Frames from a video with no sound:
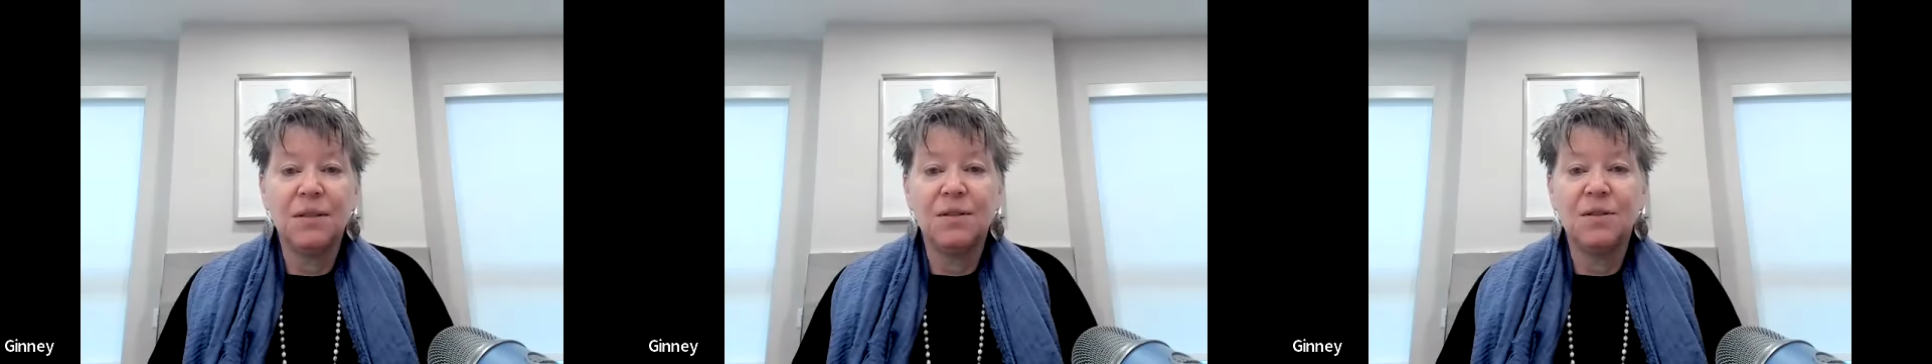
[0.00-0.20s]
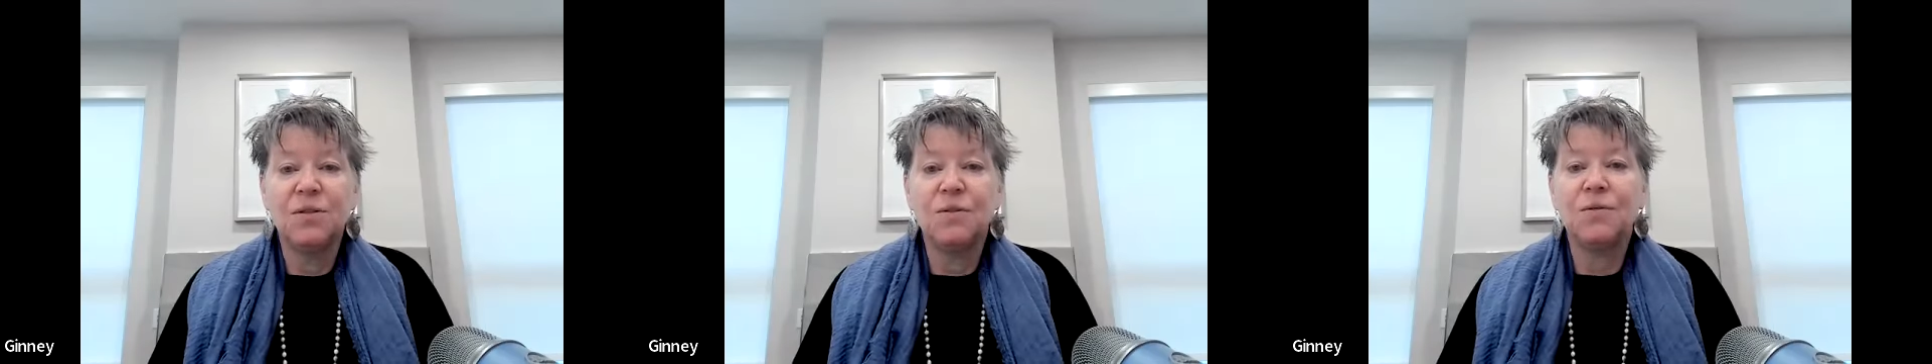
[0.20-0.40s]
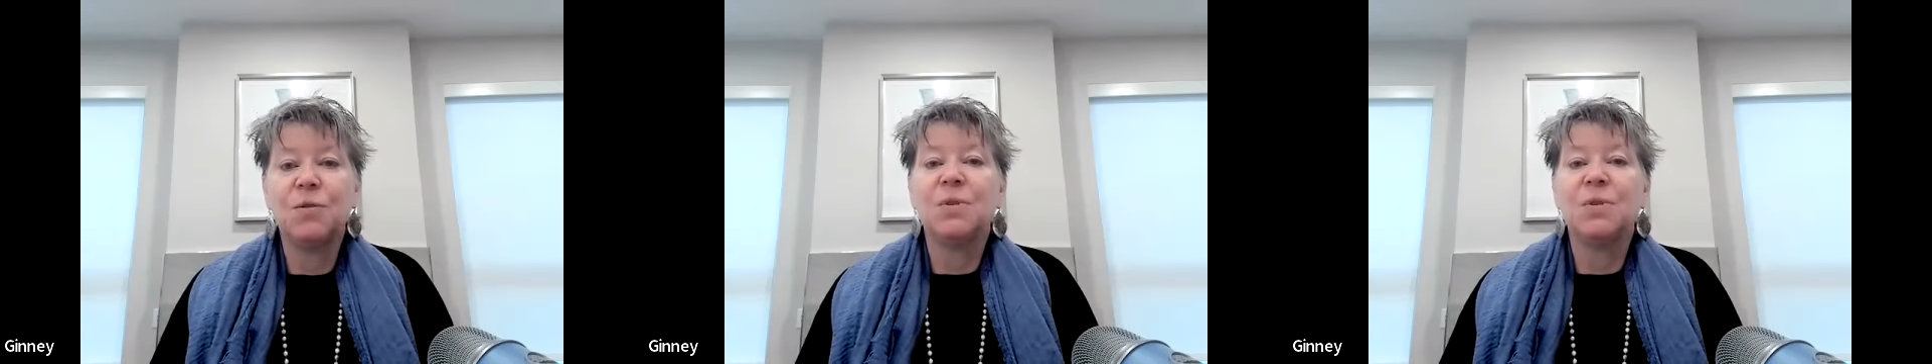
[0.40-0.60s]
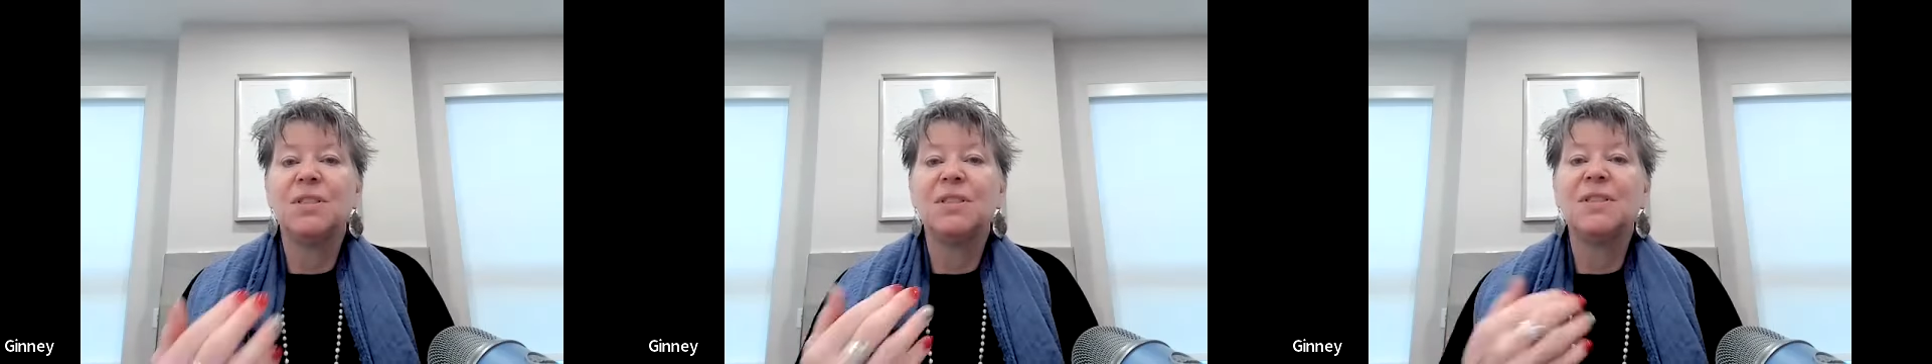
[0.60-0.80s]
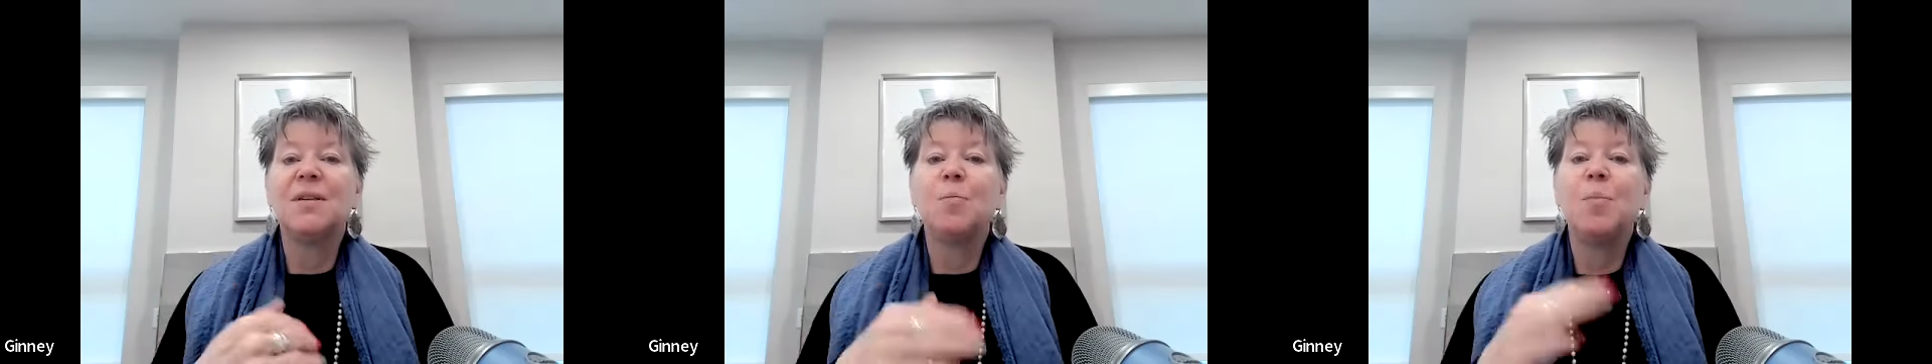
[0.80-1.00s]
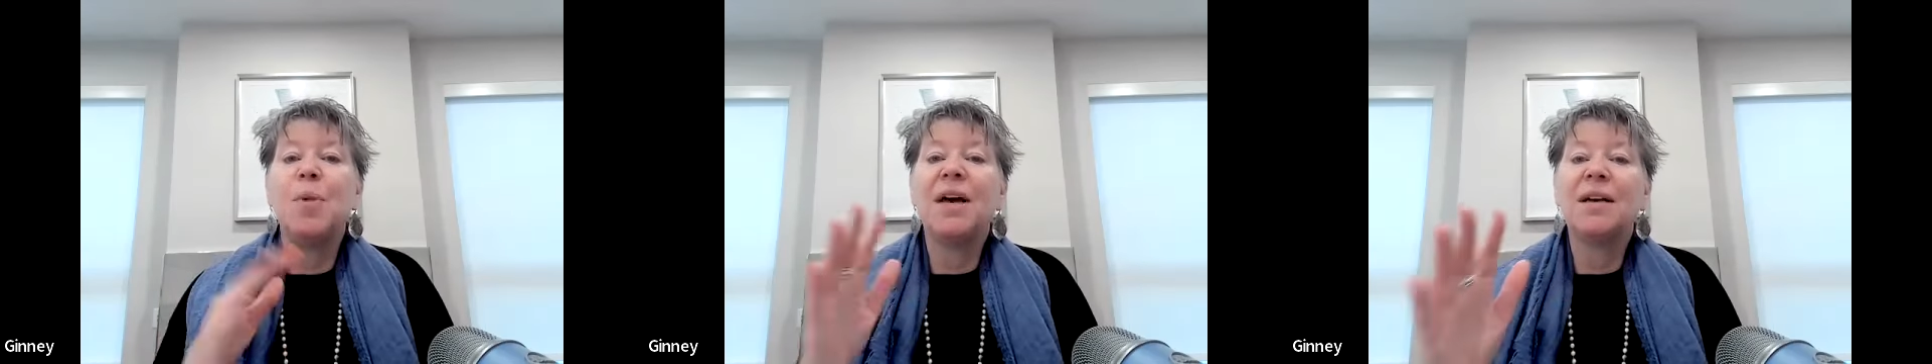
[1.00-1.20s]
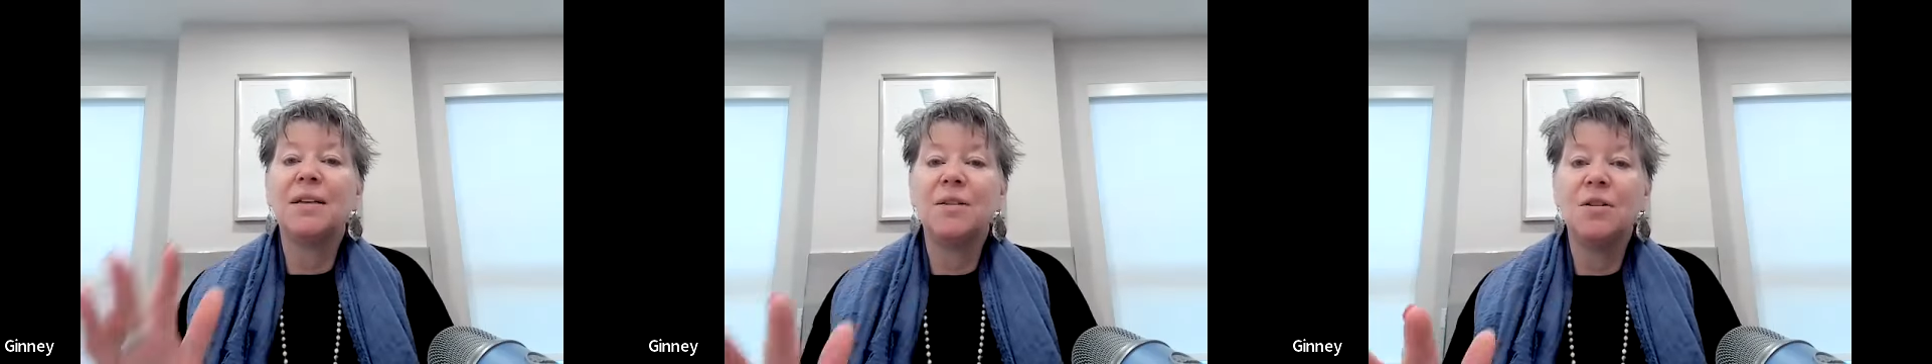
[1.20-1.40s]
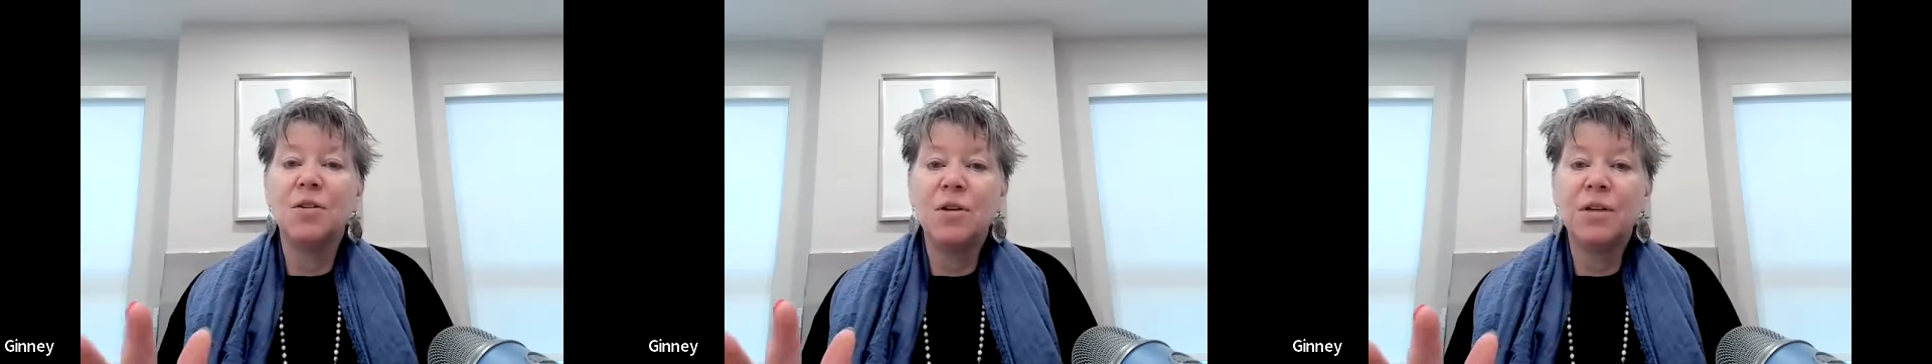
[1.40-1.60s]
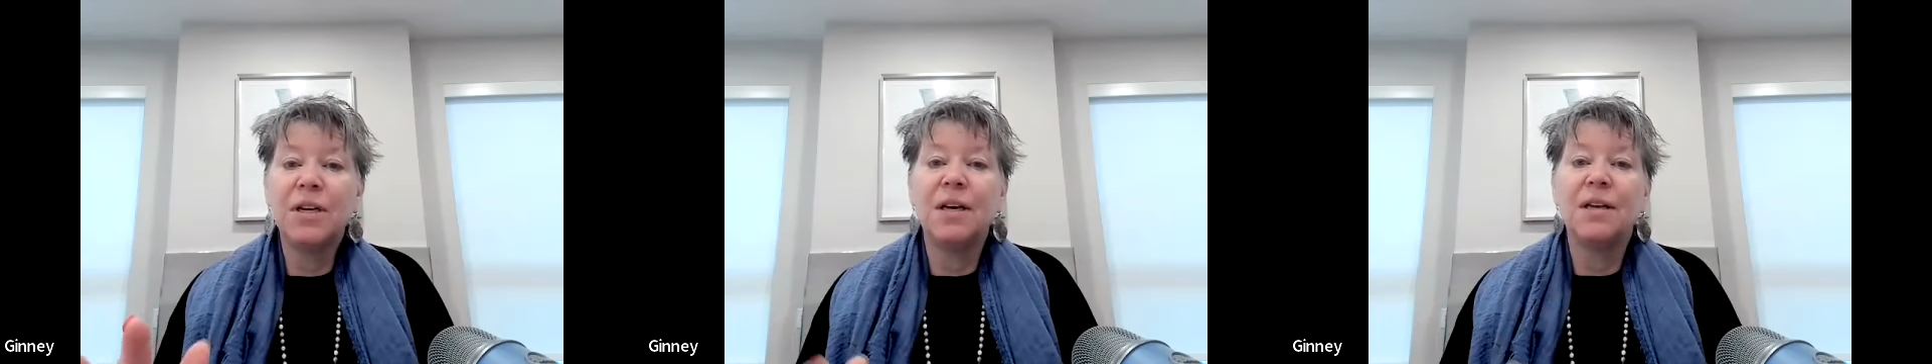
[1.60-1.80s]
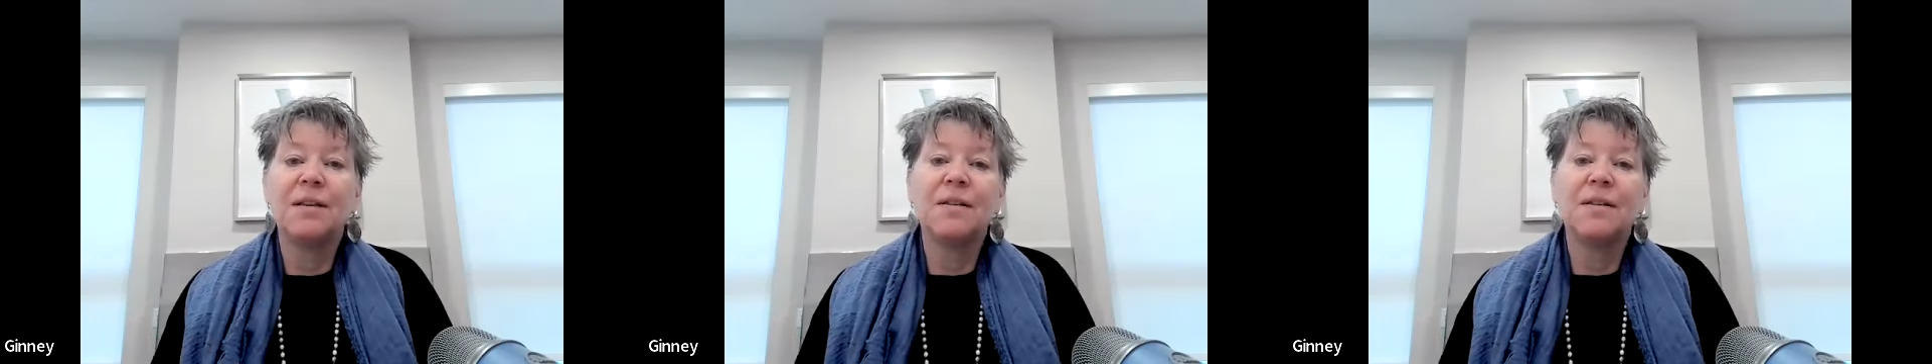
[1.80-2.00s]
So if you were to step back and look
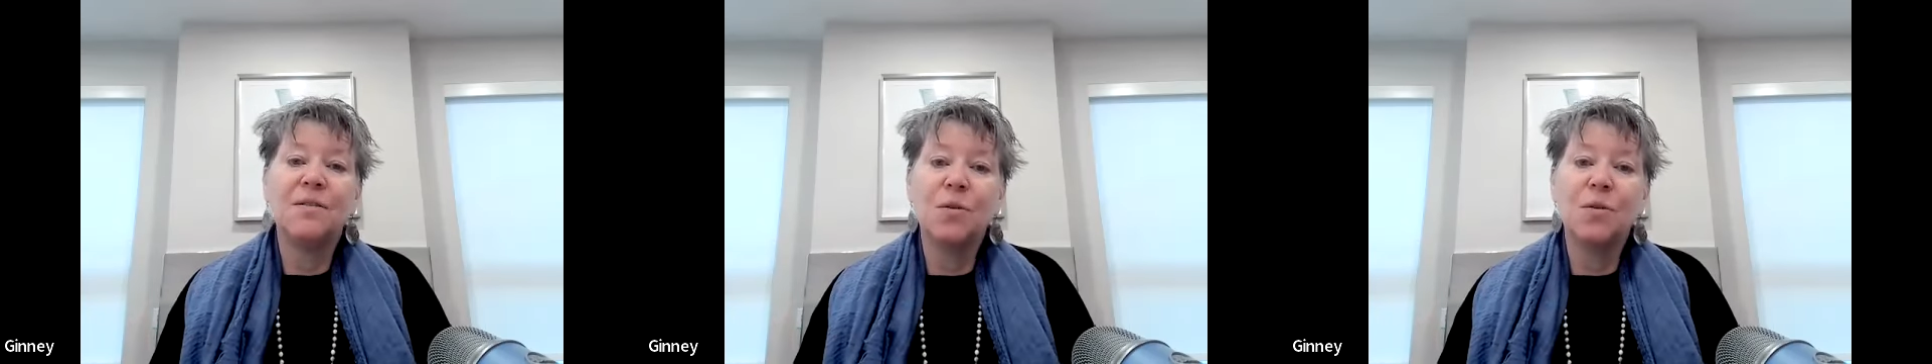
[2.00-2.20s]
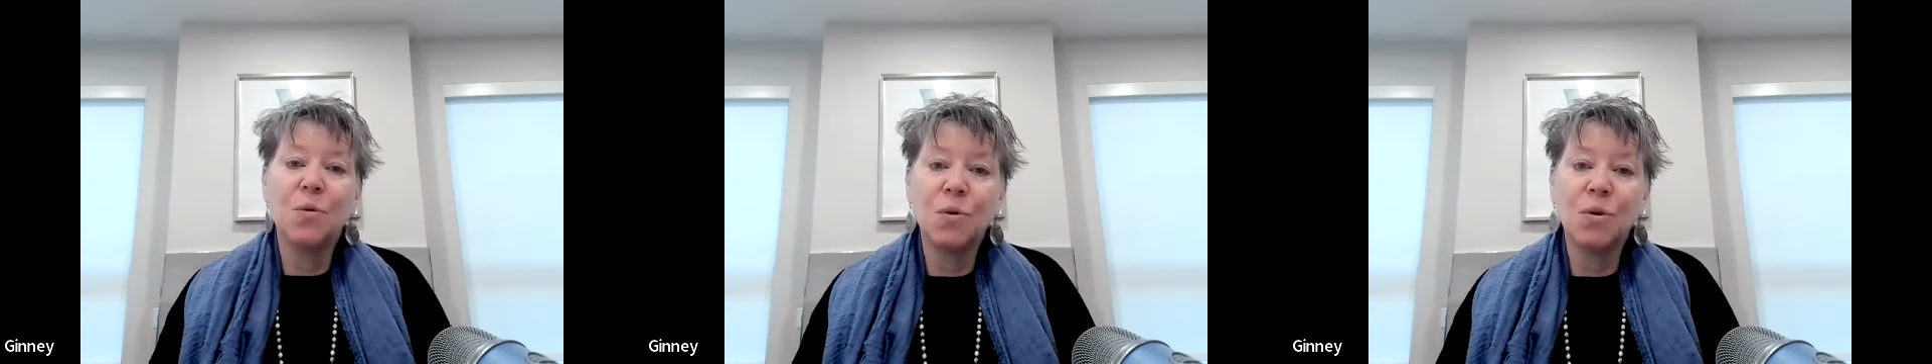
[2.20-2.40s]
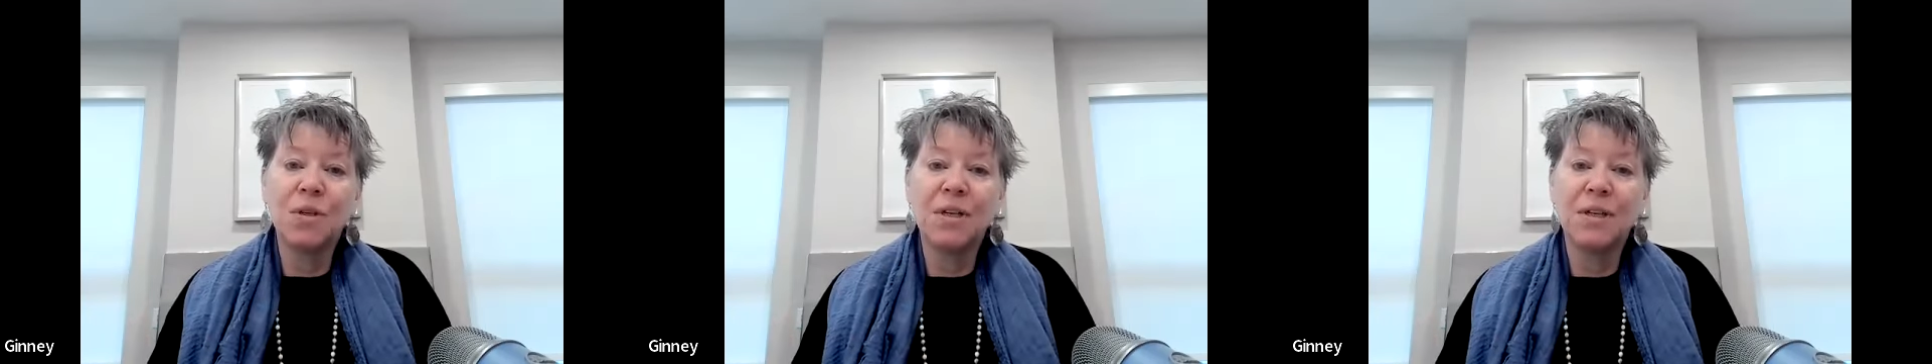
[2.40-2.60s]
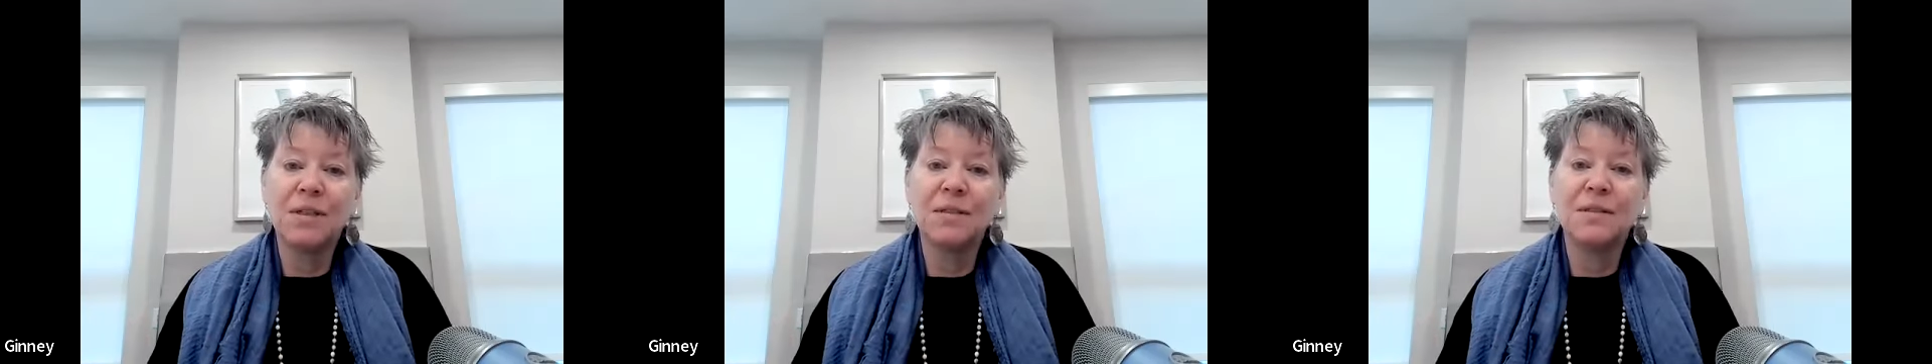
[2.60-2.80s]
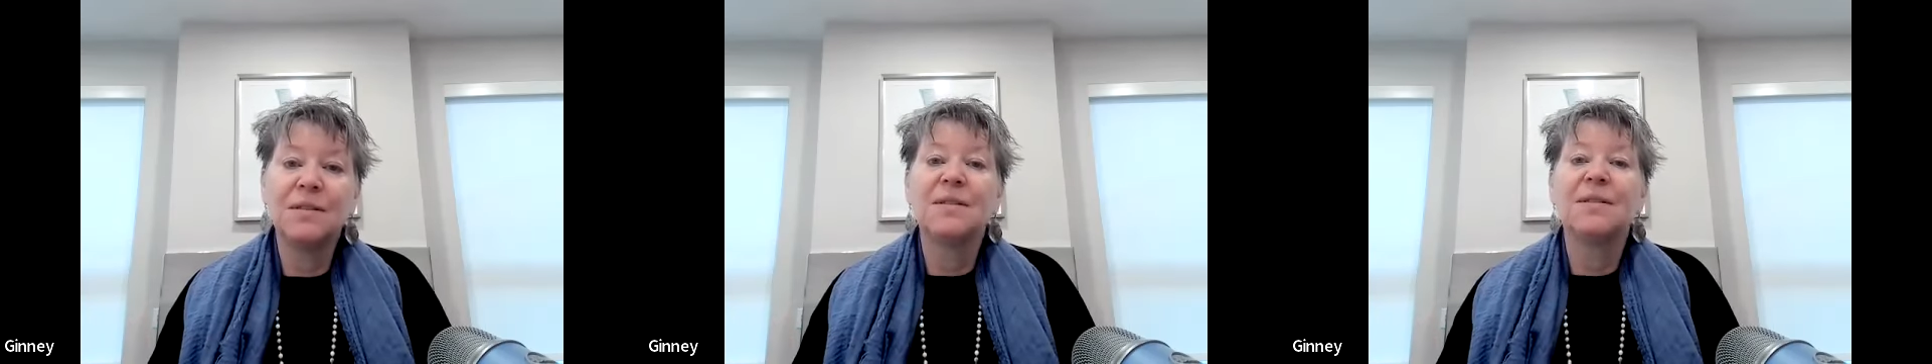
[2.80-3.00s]
at the aura,